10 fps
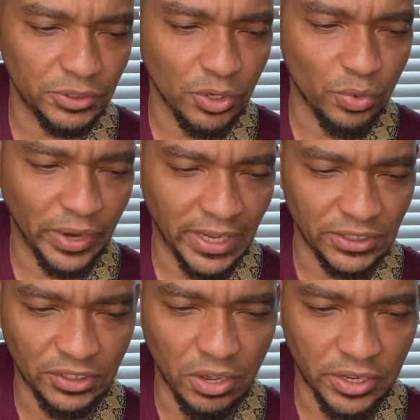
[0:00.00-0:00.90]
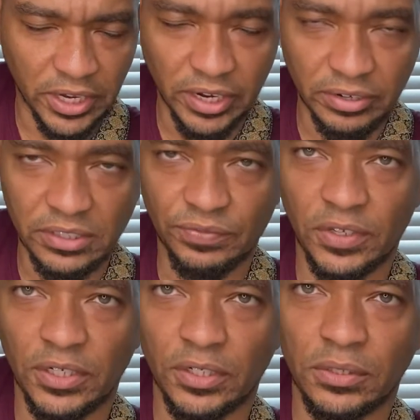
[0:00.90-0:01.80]
So when I saw Kerry's
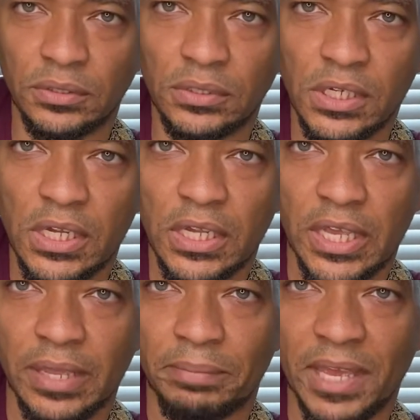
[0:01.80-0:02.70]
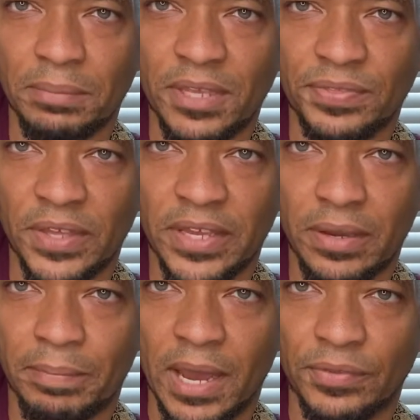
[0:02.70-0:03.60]
video, it made me think
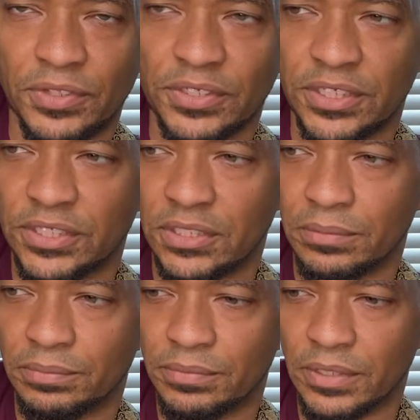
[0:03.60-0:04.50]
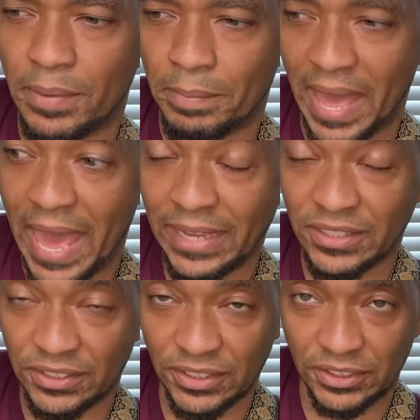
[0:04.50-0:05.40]
about the system, the
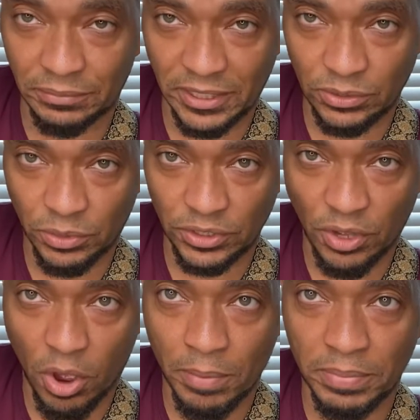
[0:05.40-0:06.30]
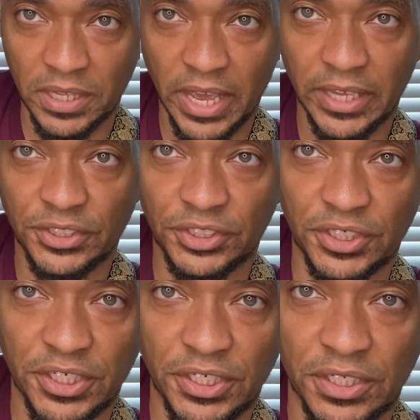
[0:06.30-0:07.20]
BAGED system. That's what it's called,
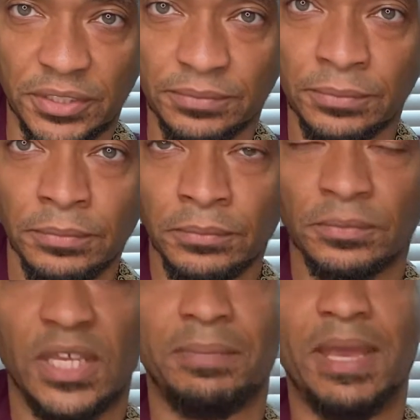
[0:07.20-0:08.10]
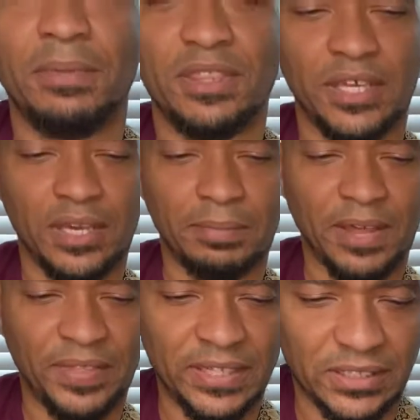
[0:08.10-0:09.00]
BAGED. It made me think
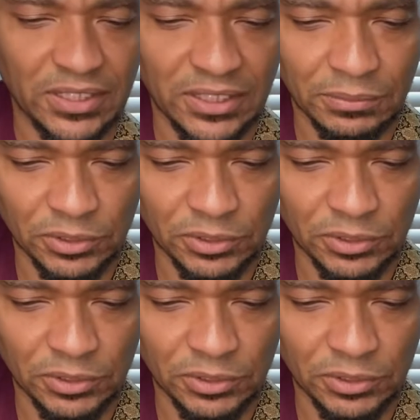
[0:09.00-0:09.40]
about that system.